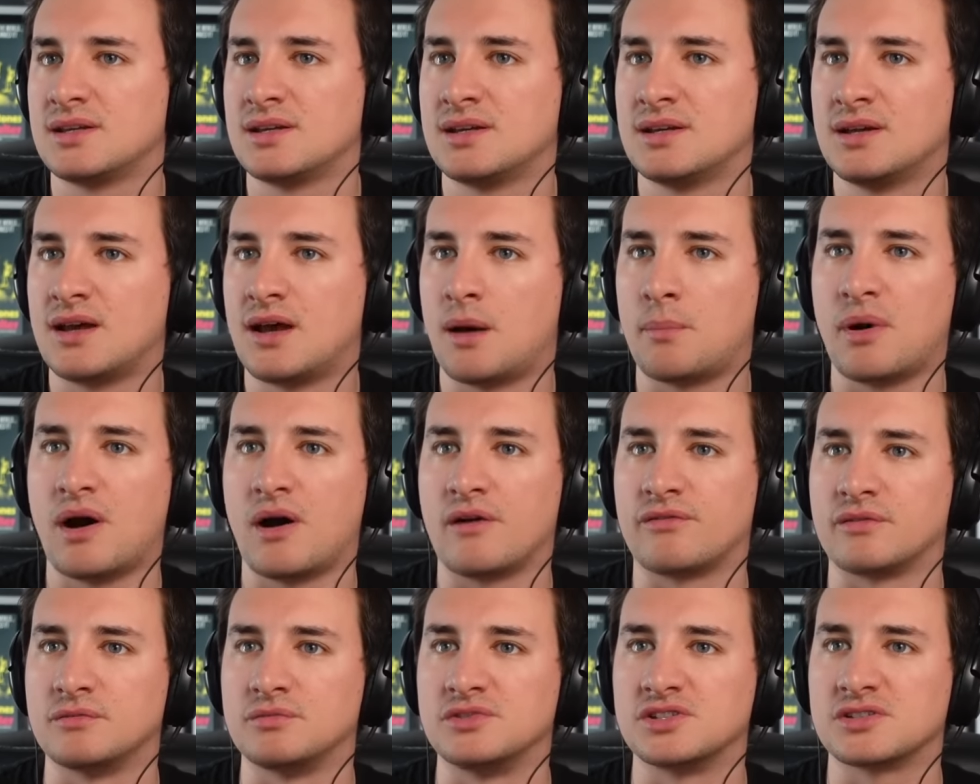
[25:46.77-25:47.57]

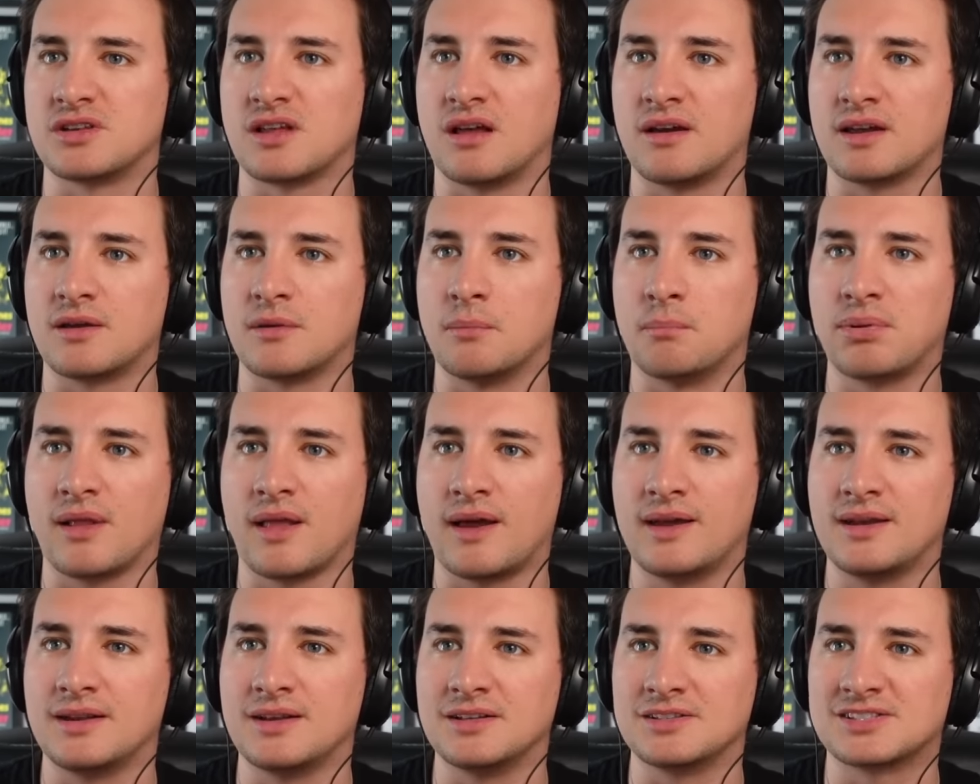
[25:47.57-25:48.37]
apart from just like
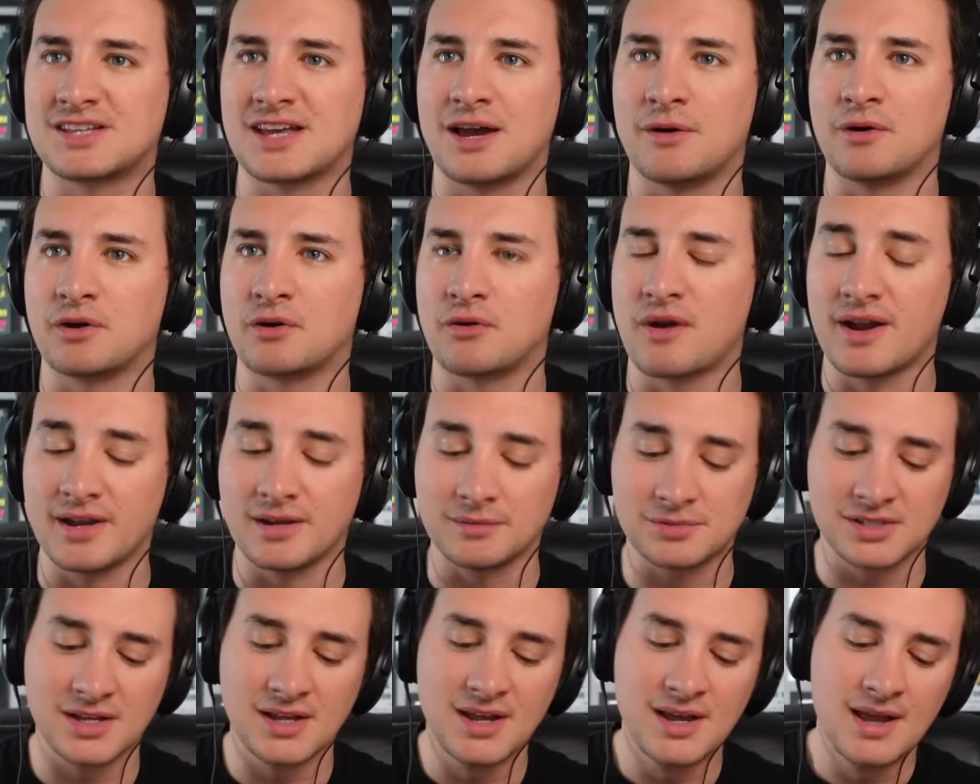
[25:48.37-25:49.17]
complaining and sour
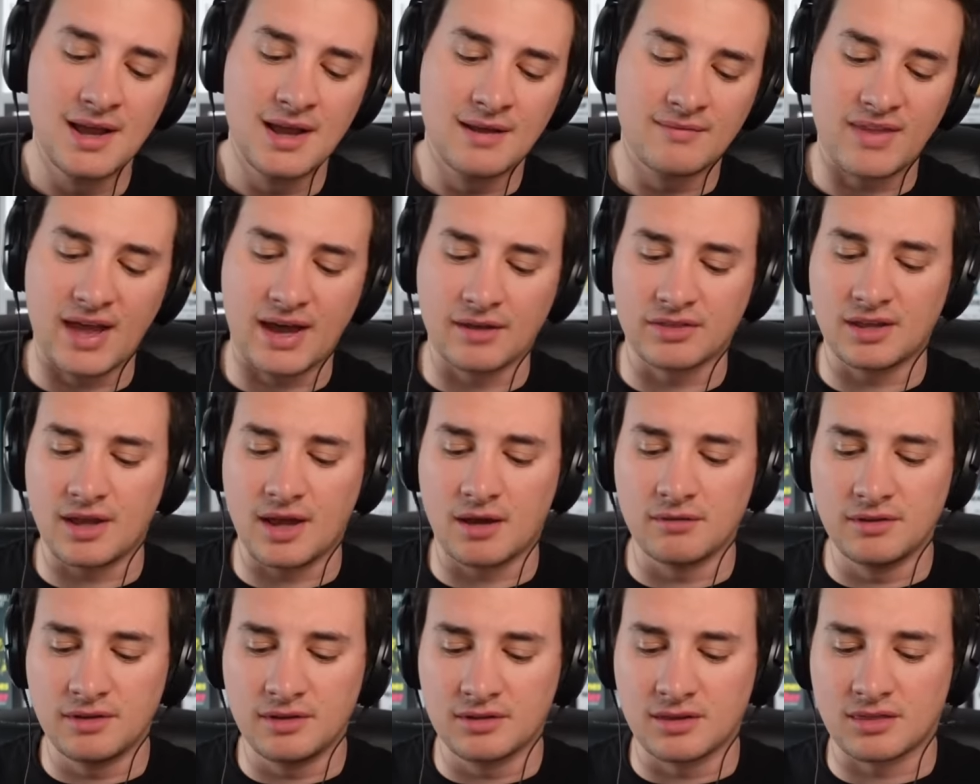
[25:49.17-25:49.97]
grapes. Now, the
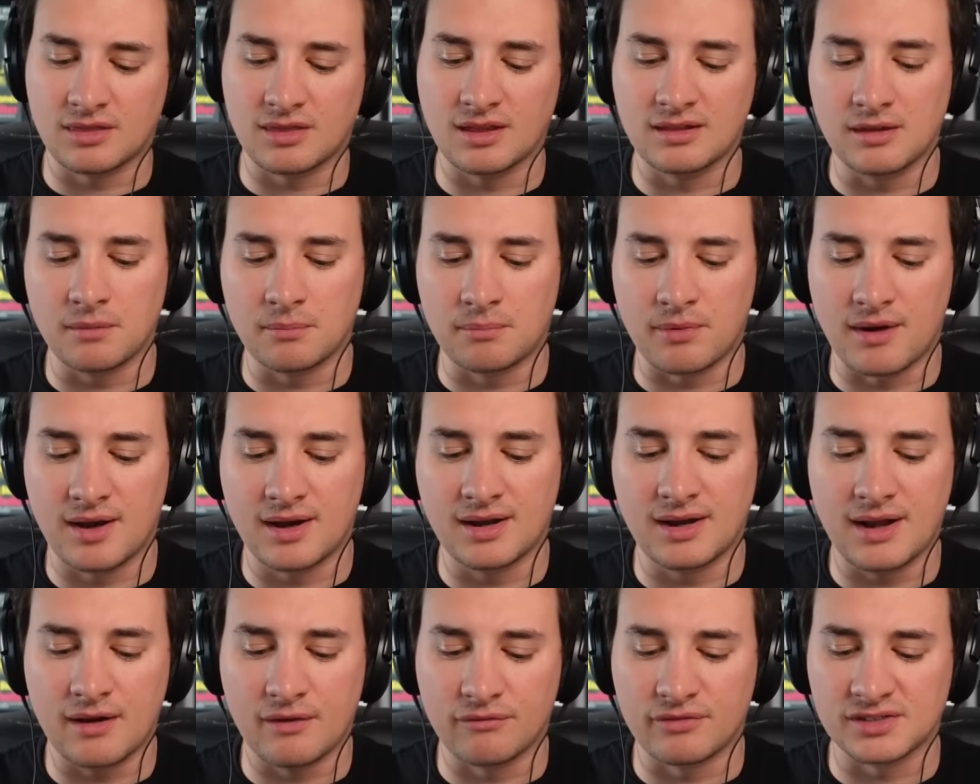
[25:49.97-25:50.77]
only other thing that
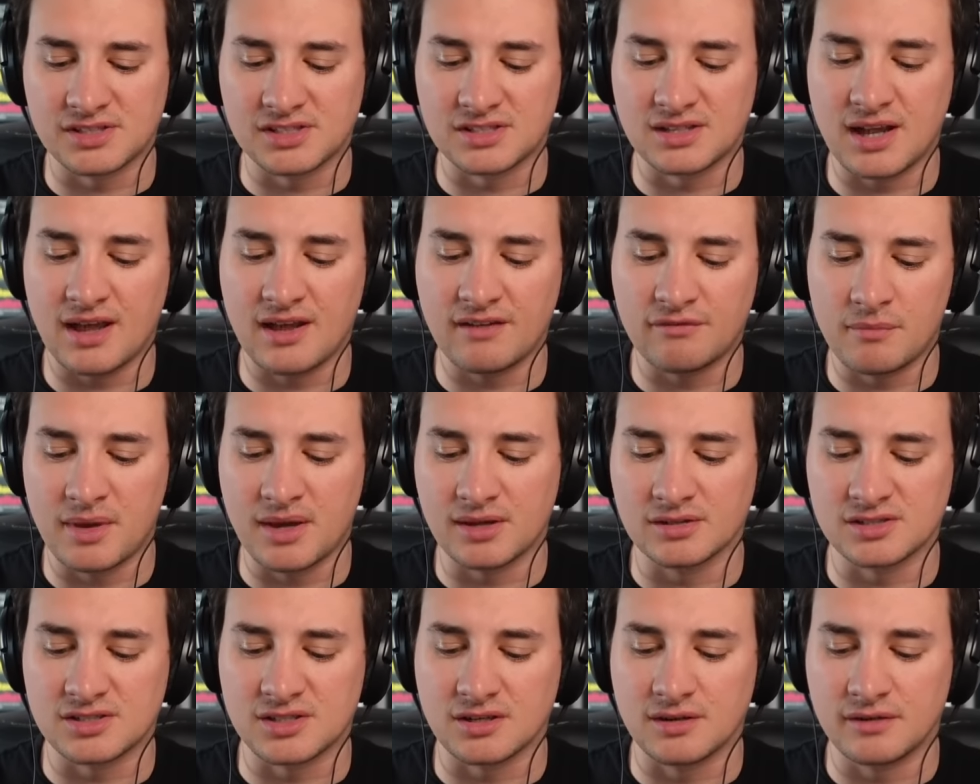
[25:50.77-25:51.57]
Bryan Alvarez and Dave
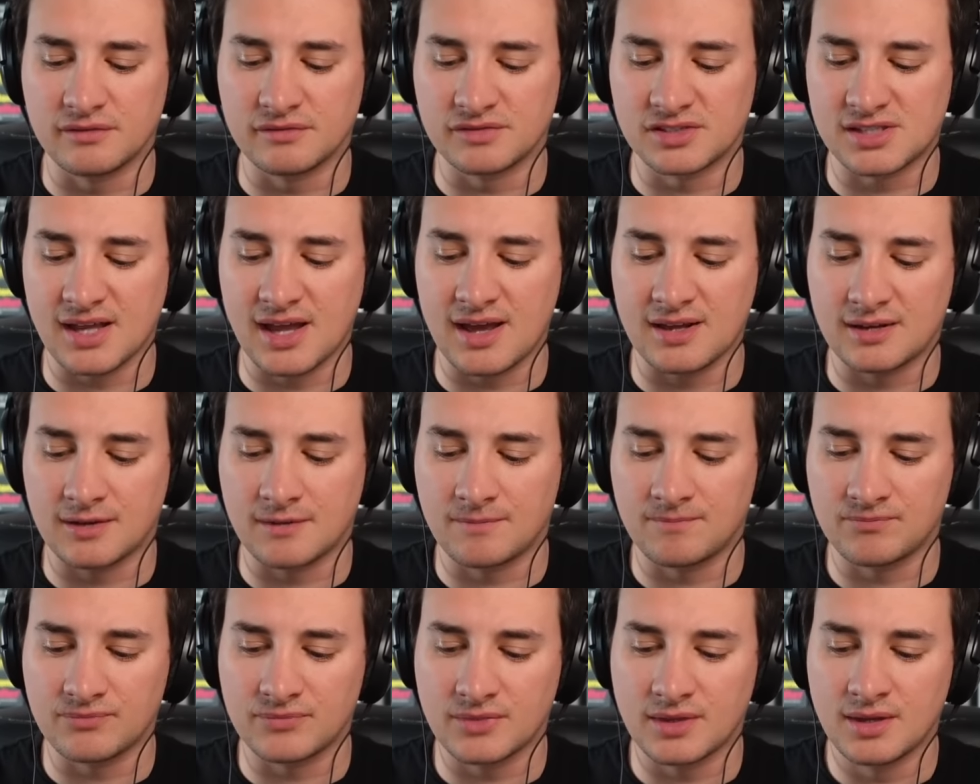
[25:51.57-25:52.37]
Meltzer have said
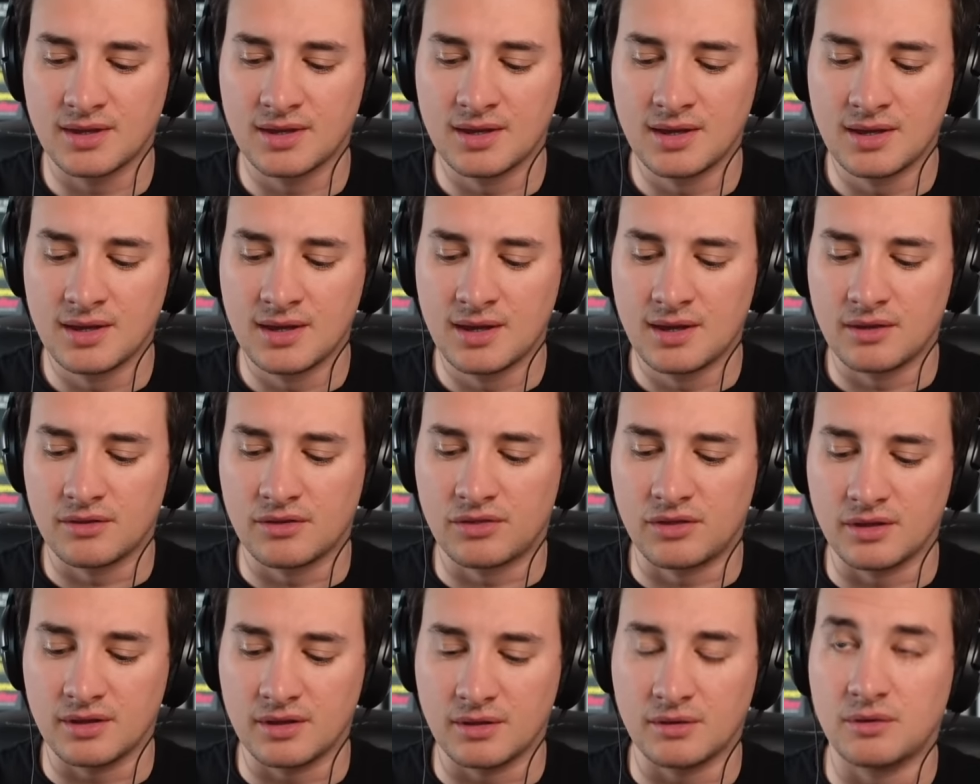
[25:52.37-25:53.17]

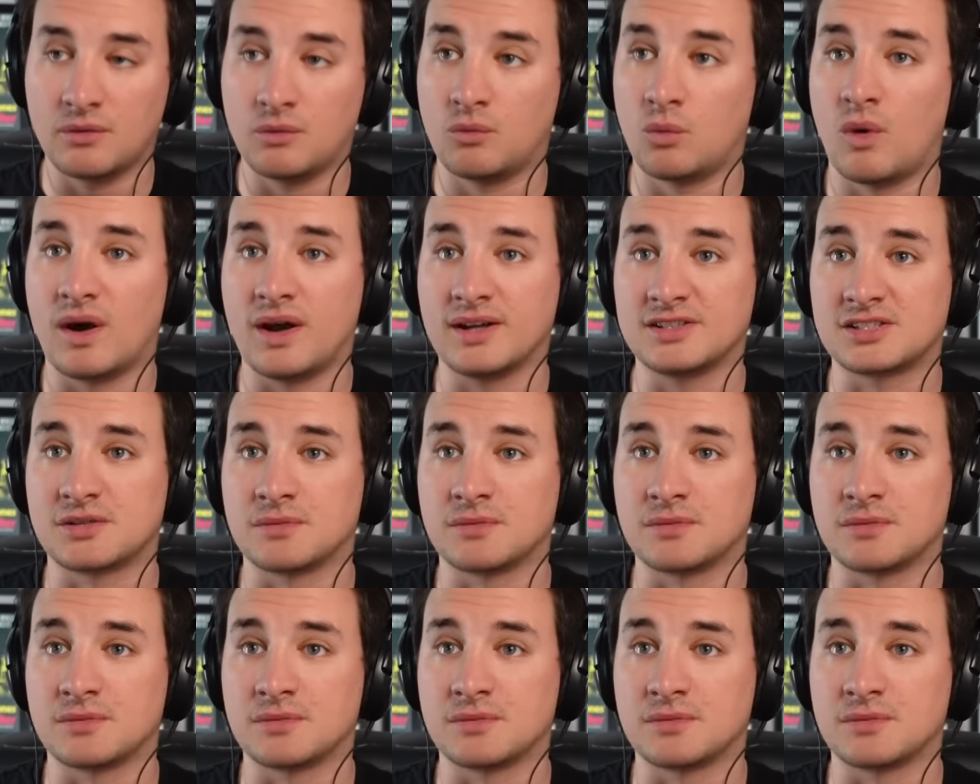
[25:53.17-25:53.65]
that hey, White's you